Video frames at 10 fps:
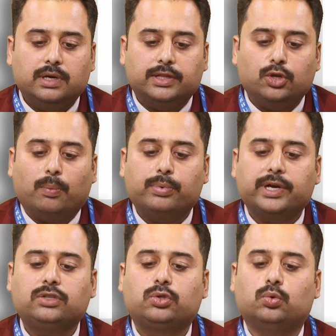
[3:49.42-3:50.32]
They
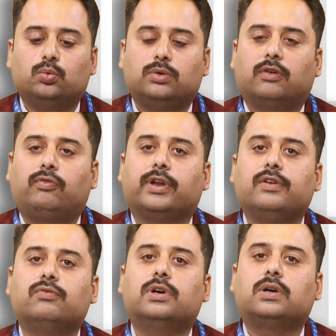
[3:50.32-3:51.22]
operate through a
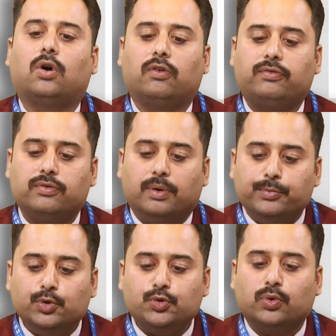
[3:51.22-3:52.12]
framework of
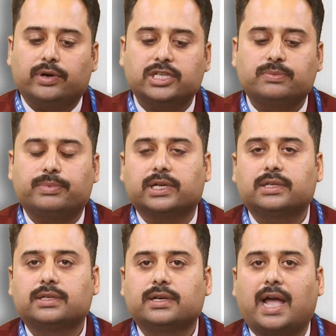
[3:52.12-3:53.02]
mutual
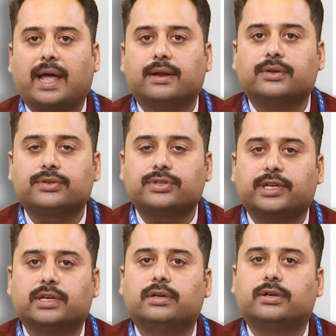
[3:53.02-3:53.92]
respect and
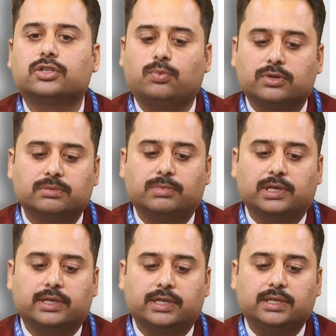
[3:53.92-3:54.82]
shared
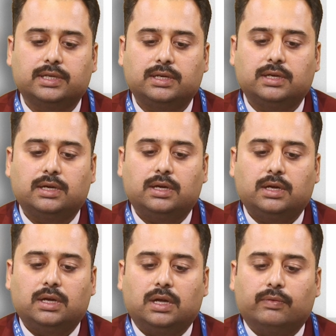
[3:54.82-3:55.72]
responsibility,
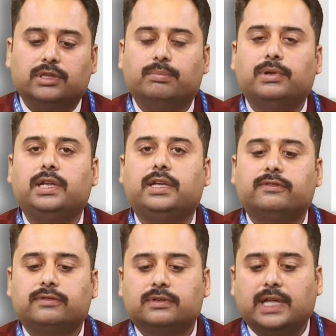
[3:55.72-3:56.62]
with the
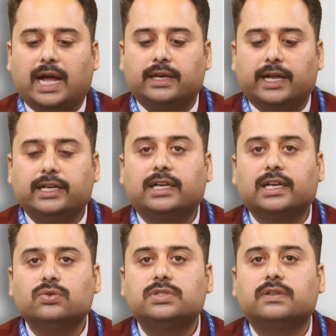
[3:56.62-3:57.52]
belief that
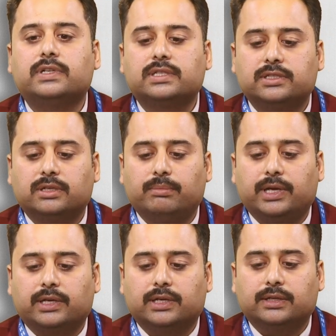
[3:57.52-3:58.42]
inclusive decision
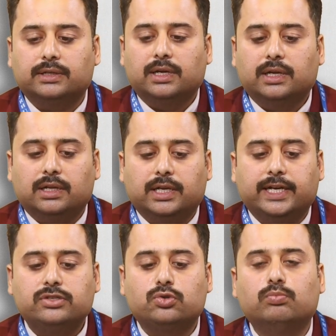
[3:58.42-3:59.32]
making
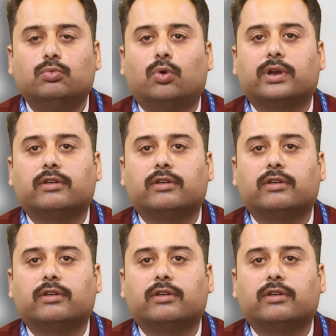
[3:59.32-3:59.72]
leads to more